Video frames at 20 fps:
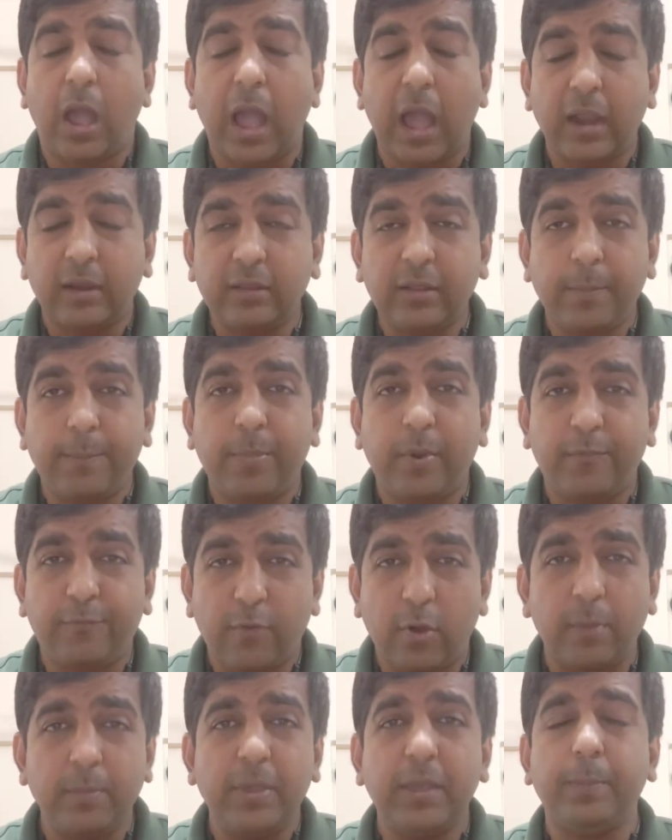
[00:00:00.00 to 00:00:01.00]
are they
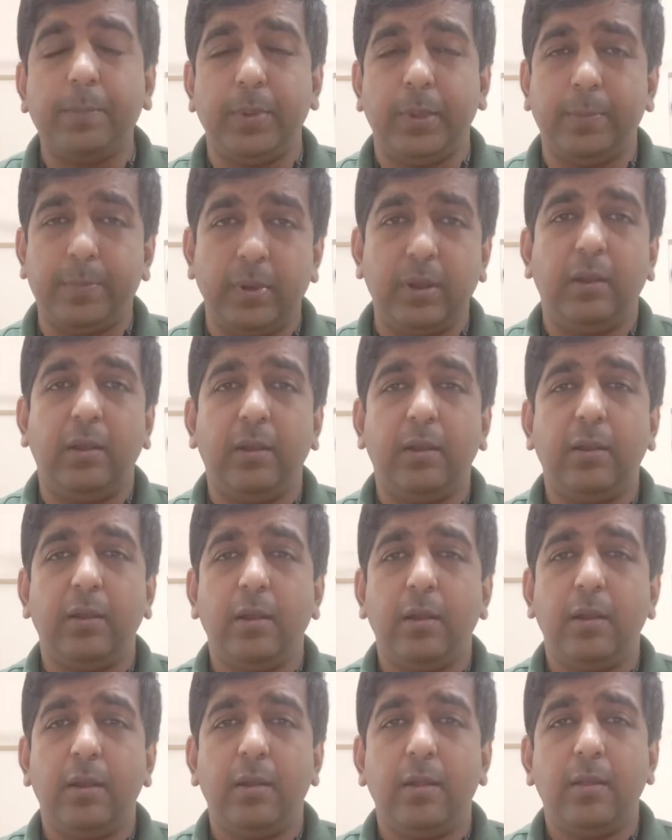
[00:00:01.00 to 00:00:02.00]
performing people?
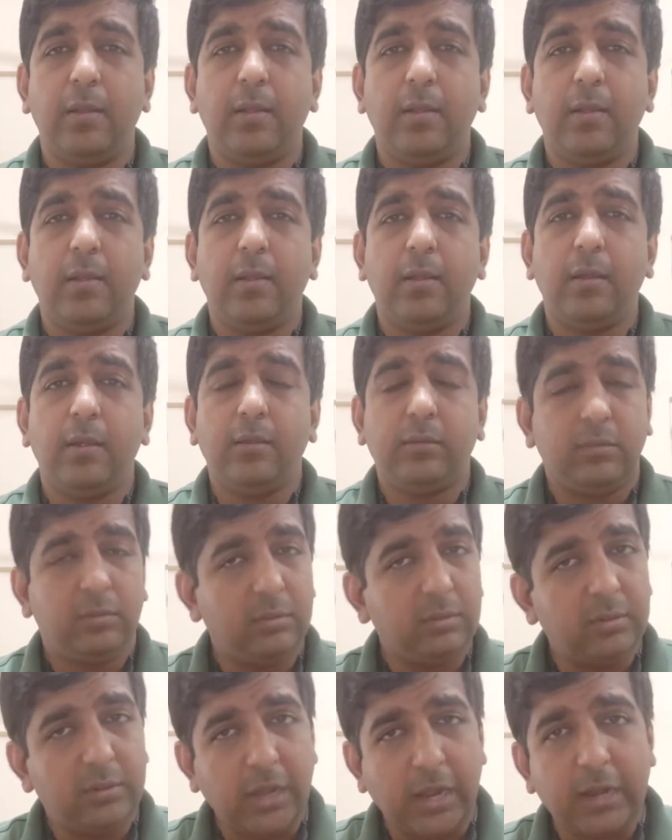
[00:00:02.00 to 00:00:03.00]

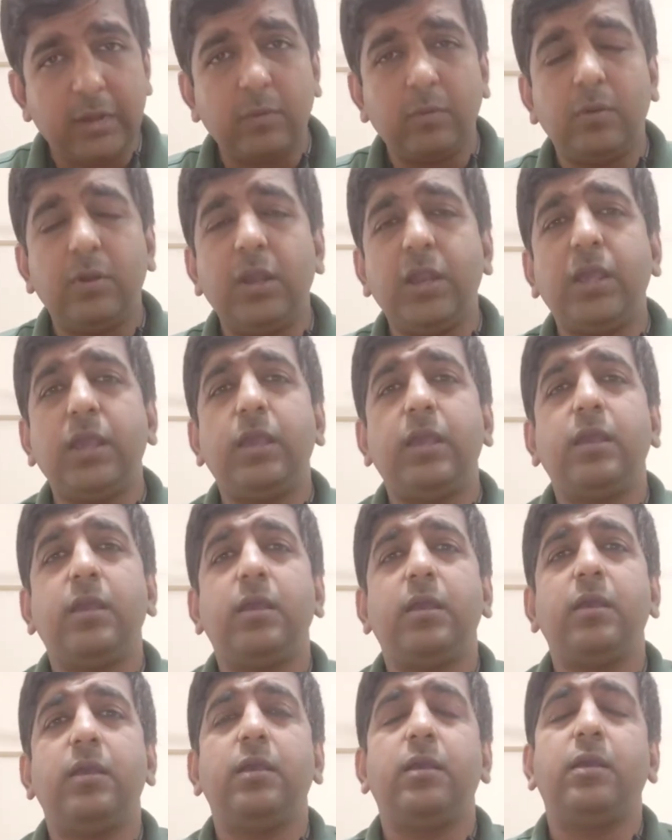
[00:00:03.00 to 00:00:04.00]
Then only,
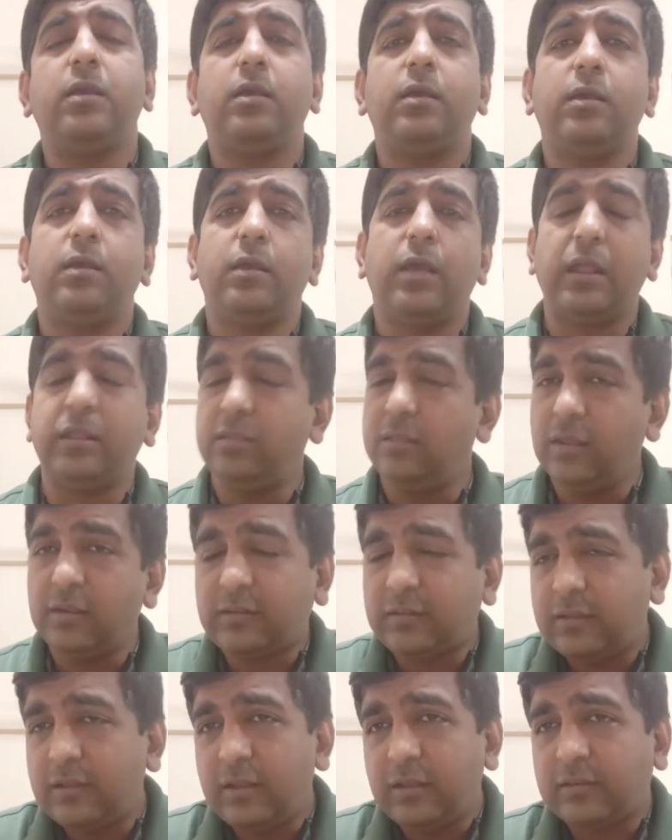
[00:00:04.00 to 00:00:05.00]
and
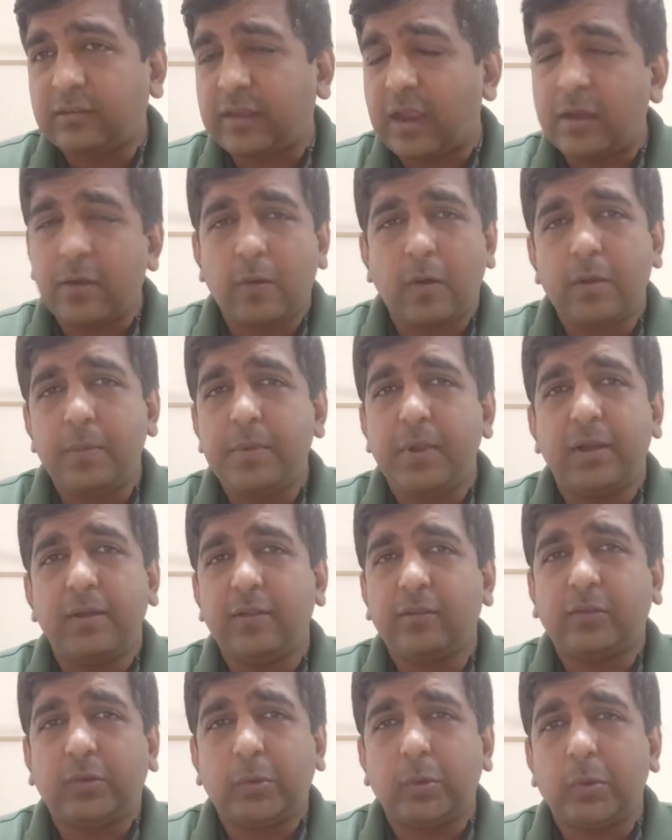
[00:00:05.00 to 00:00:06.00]
this cannot be
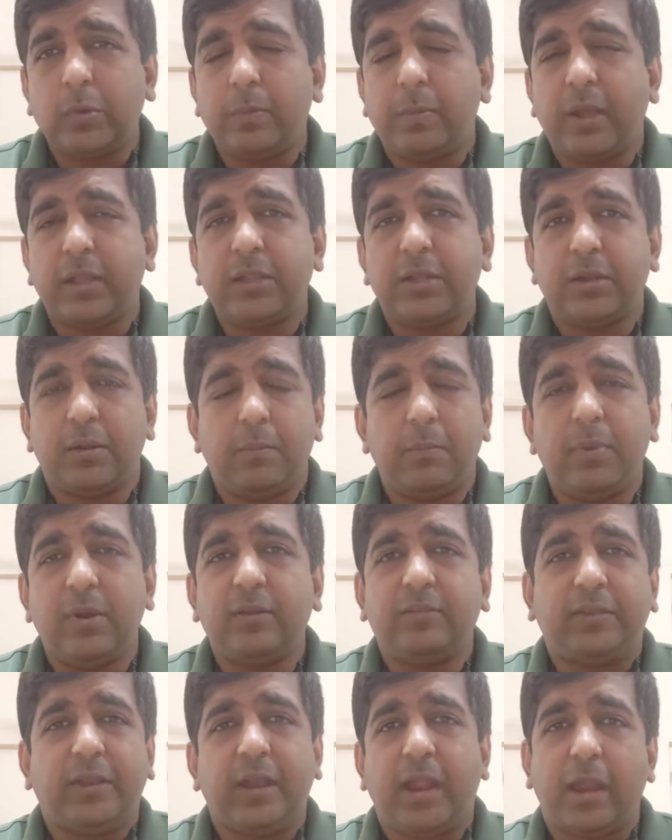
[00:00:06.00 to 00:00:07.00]
understood by the
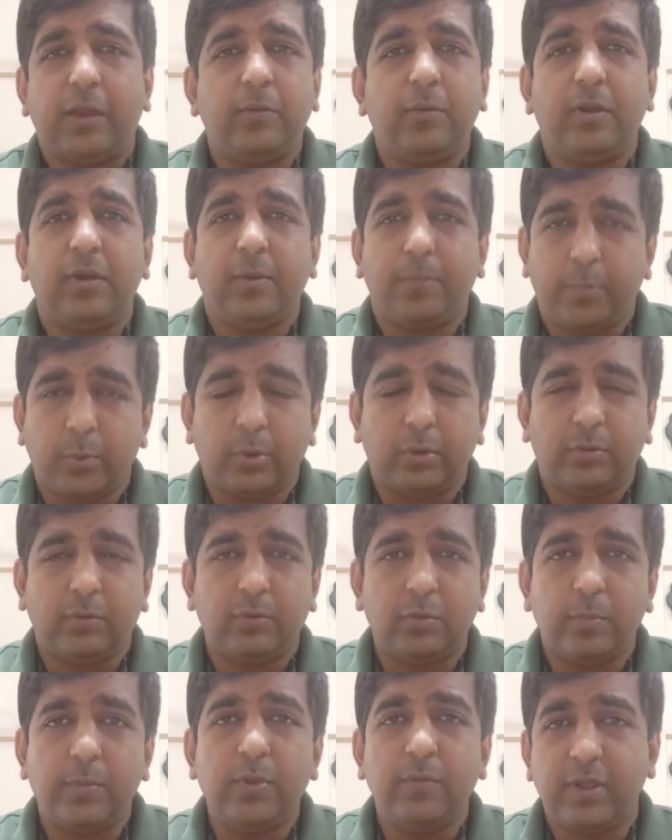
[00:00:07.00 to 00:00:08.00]
numbers and annual report,
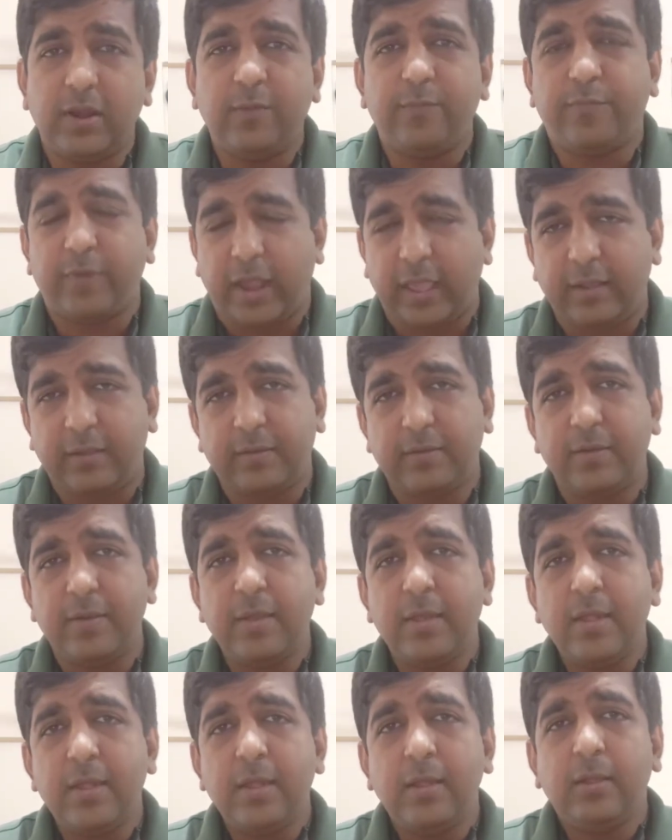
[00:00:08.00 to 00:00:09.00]
to be very frank.
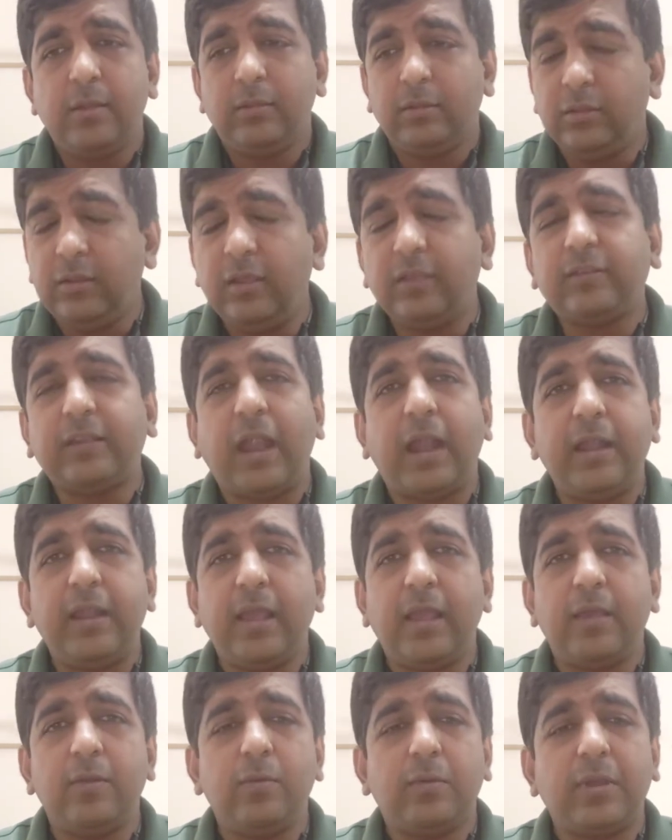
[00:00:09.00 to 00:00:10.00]
This
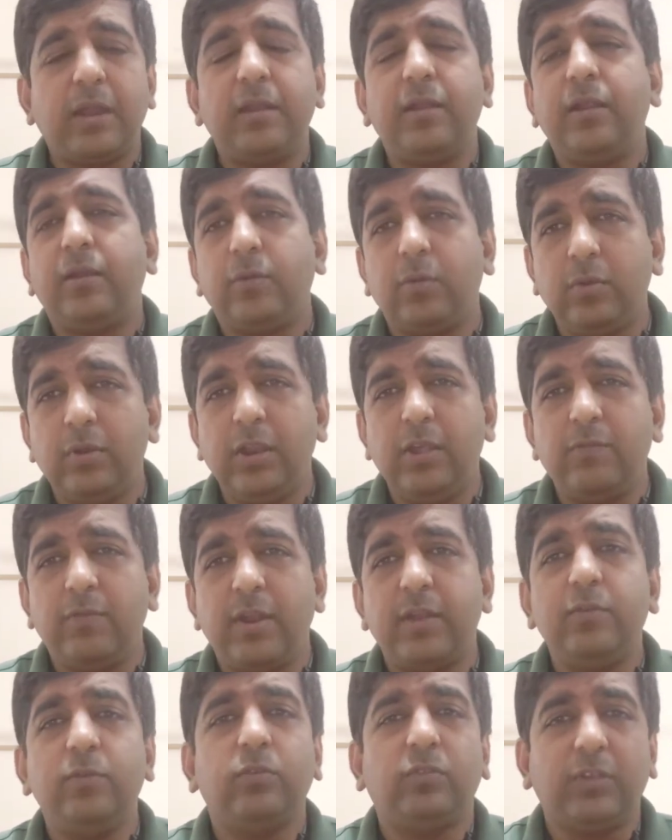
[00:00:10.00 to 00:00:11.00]
idea you can get only
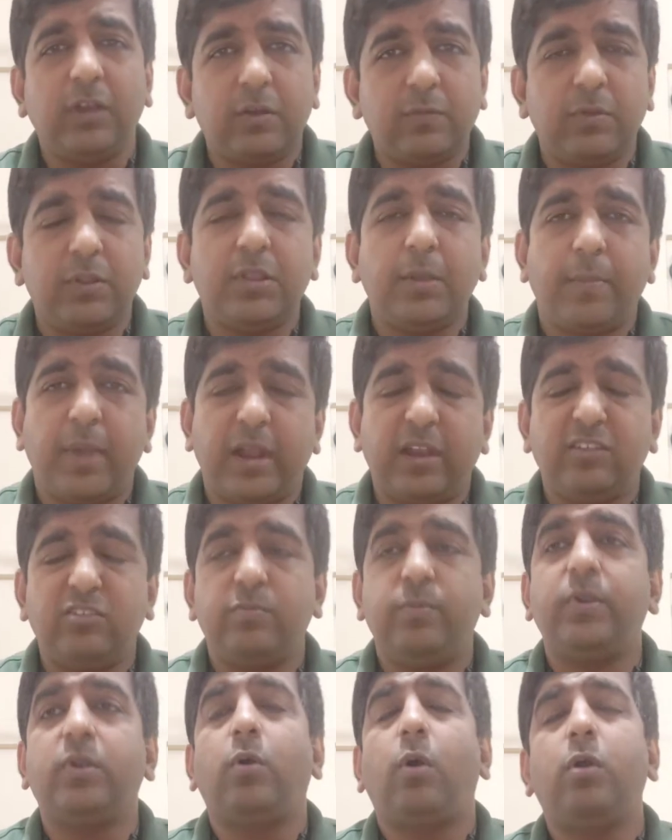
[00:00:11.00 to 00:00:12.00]
when you sit with the
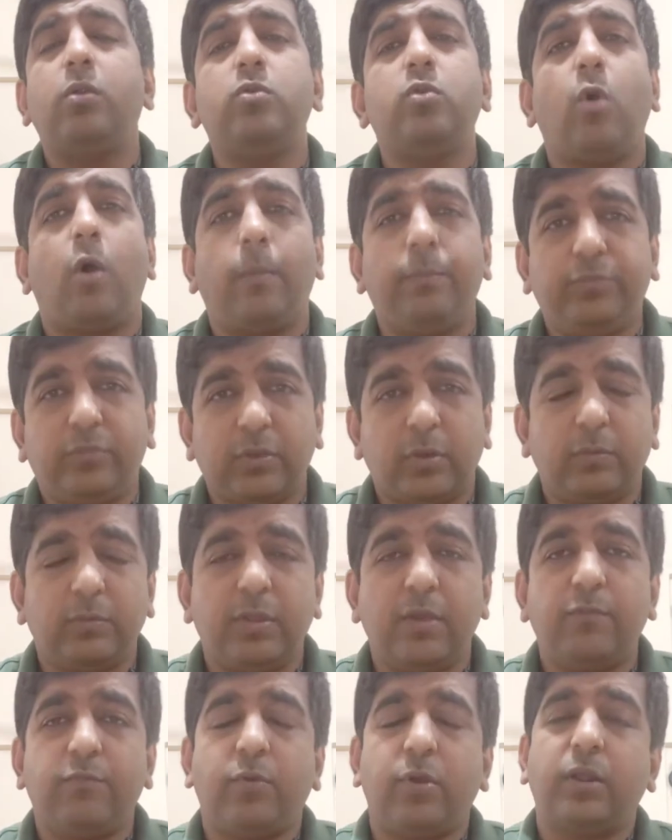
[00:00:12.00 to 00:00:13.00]
management or you
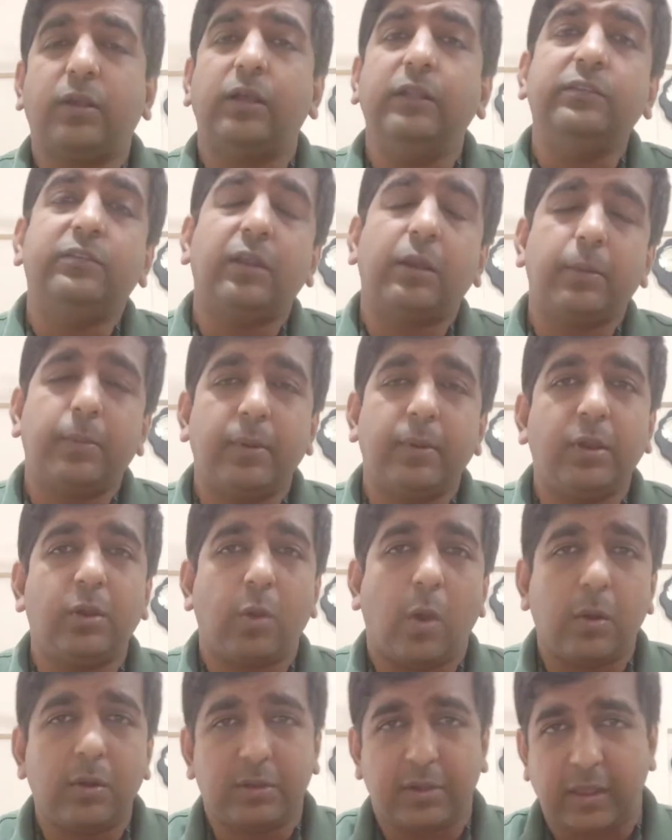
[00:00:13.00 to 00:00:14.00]
observe them for a considerably
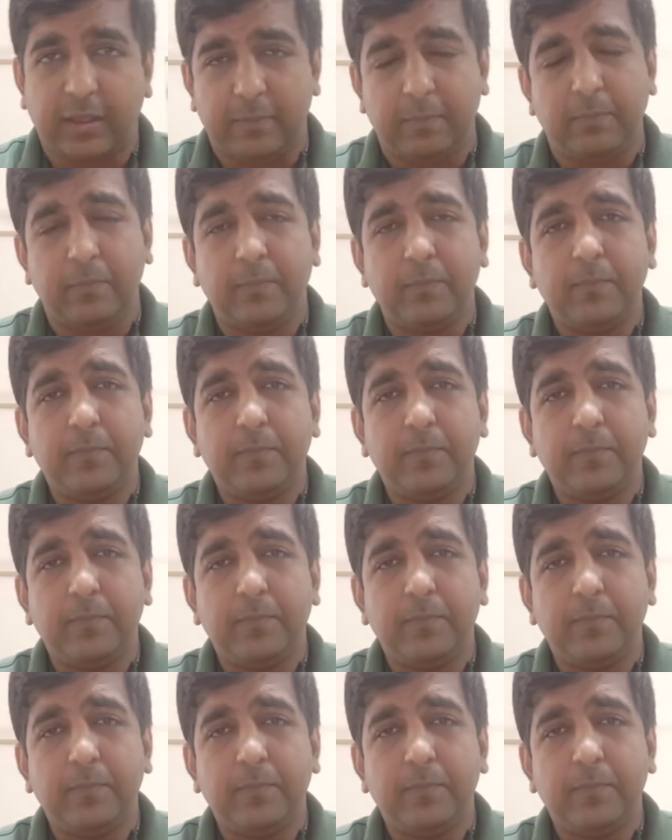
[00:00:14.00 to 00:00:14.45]
long time.